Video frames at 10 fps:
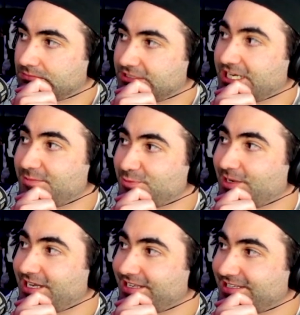James
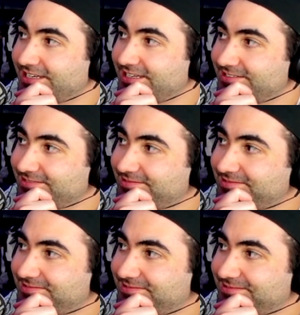Wan, yeah.
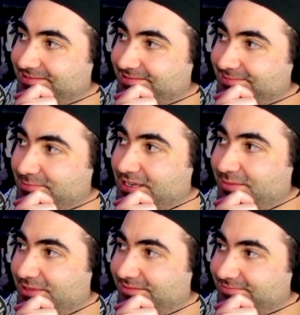Maybe.